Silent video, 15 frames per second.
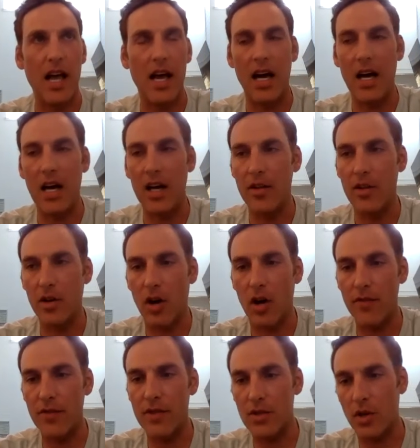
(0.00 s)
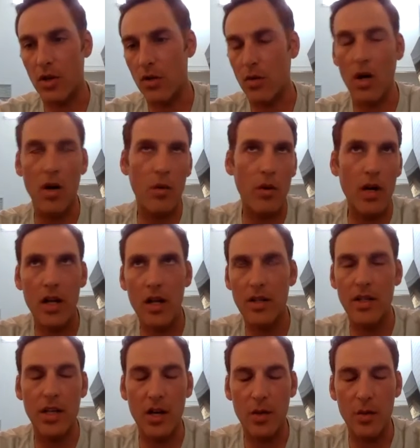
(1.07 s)
They're often told, "Oh, well,
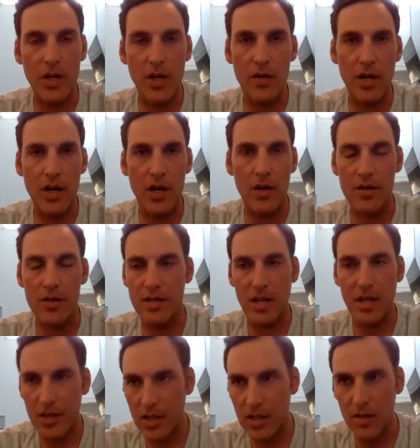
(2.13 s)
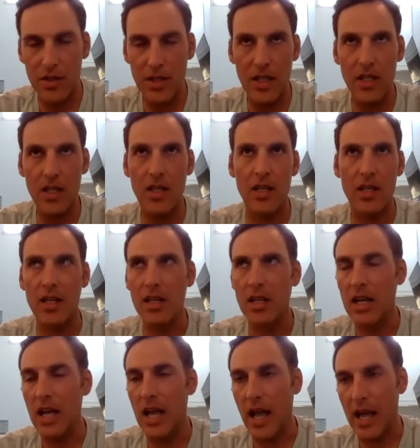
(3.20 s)
we don't know. It's nothing you did.
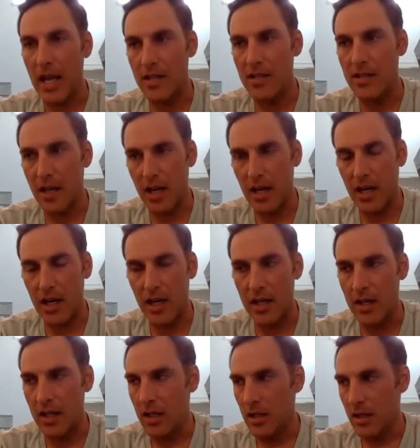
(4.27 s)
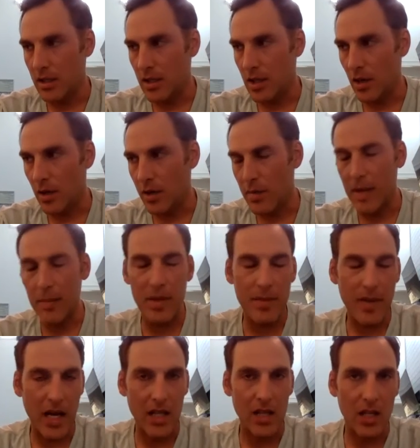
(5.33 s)
And it may be
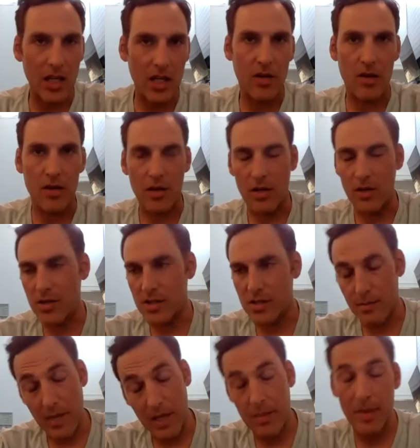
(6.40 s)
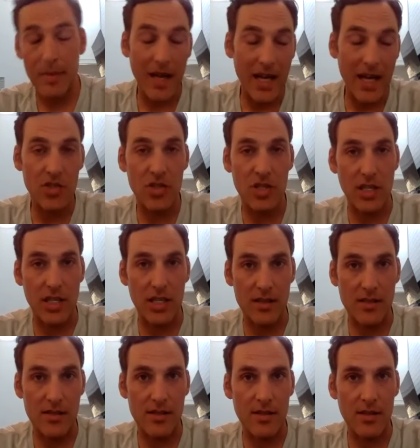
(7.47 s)
bad luck or just maybe bad
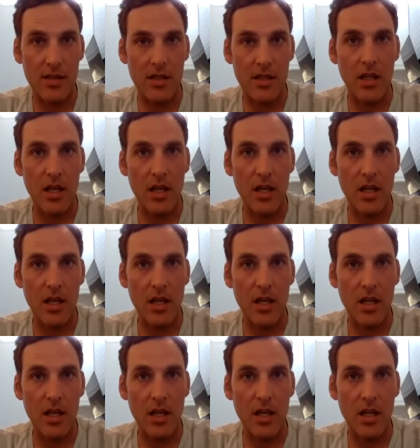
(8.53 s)
genes."